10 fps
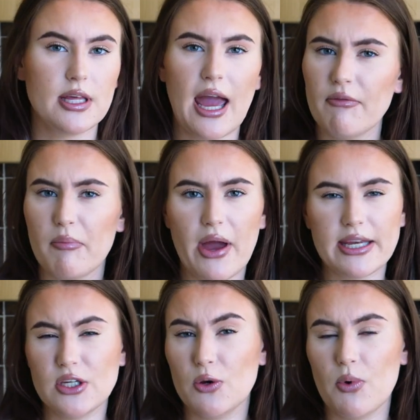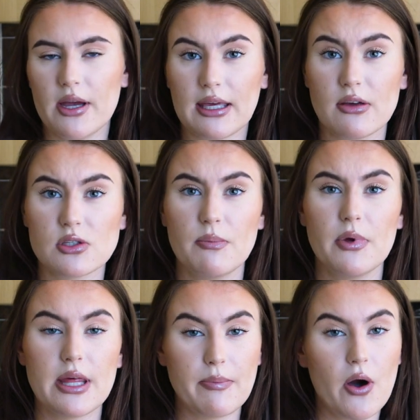They haven't put any new workouts on,
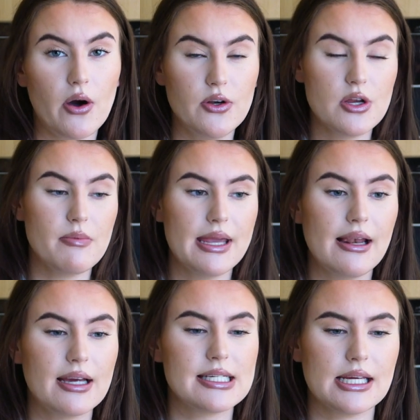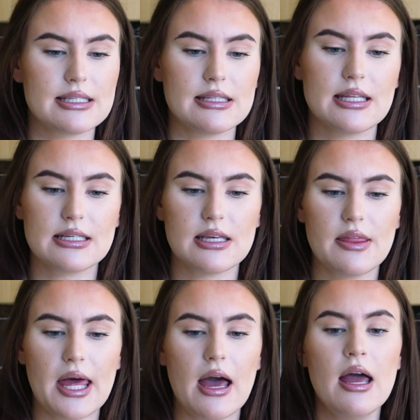but they put on new meal ideas and things
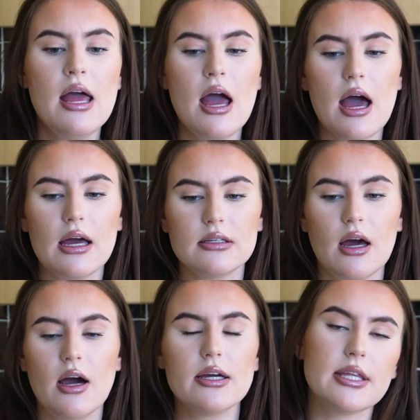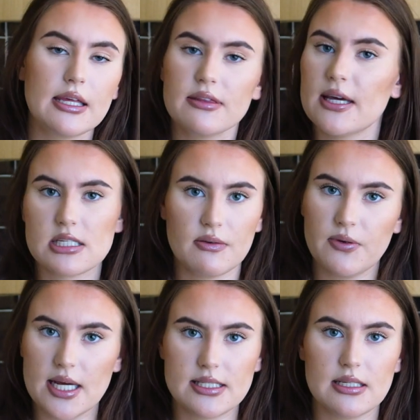like that, and I think that's a
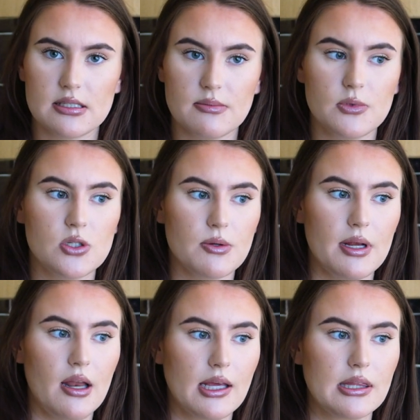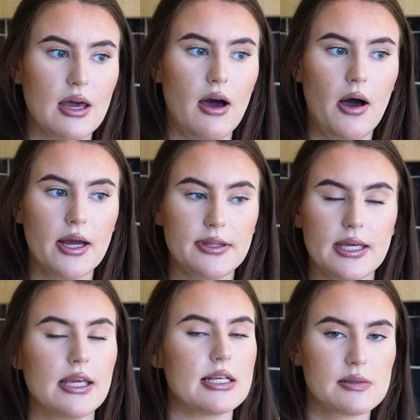fair system to do it like that. I
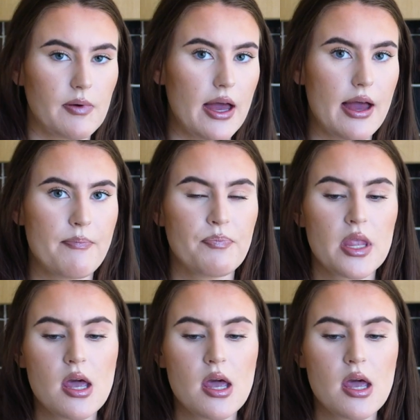think it's fair.